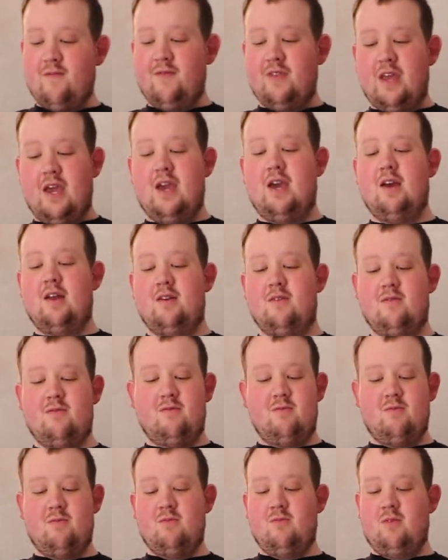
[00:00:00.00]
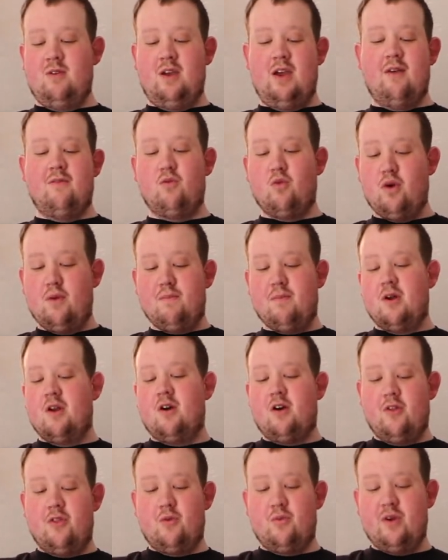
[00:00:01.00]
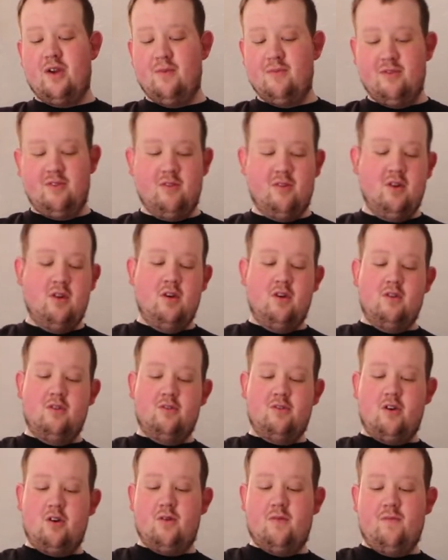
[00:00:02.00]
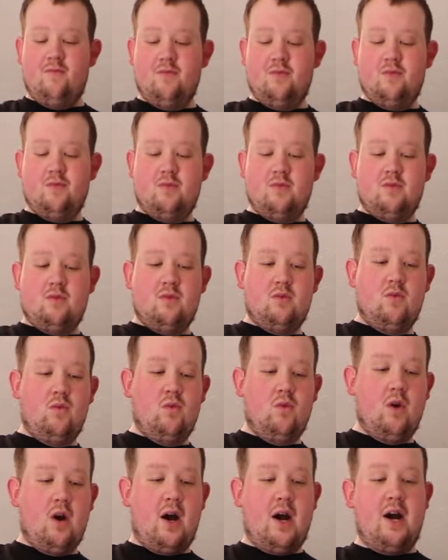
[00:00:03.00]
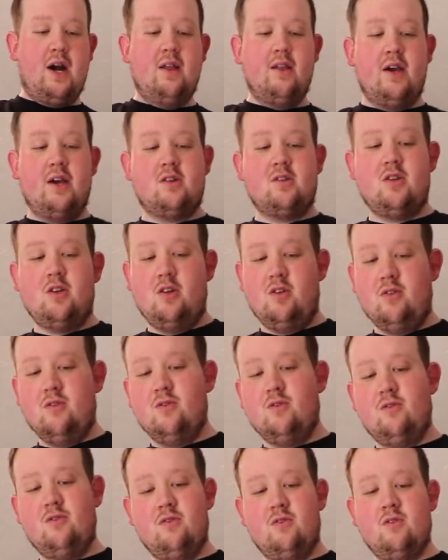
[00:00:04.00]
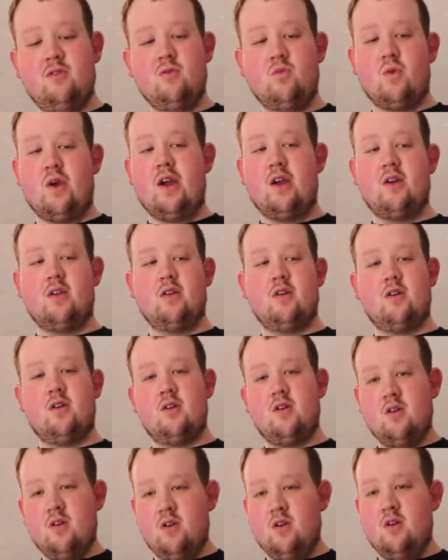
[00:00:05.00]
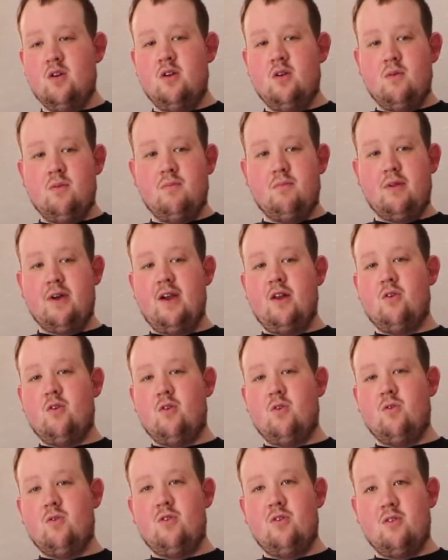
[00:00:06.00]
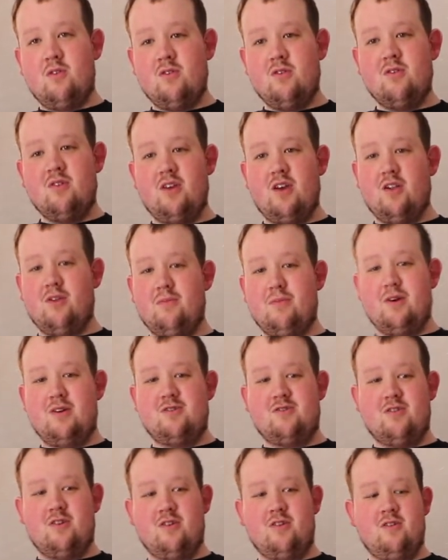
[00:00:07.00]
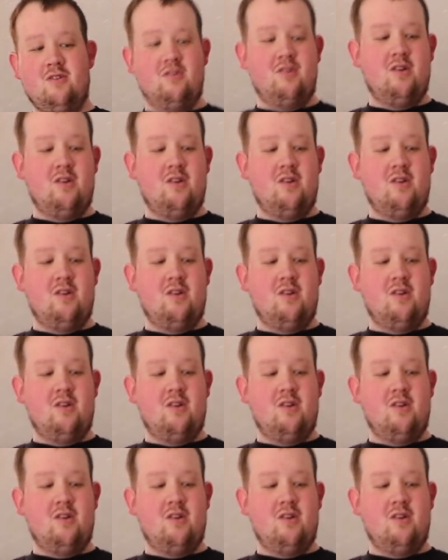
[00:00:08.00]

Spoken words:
and everywhere but on the ribs. So I like to use regular, plain old yellow mustard.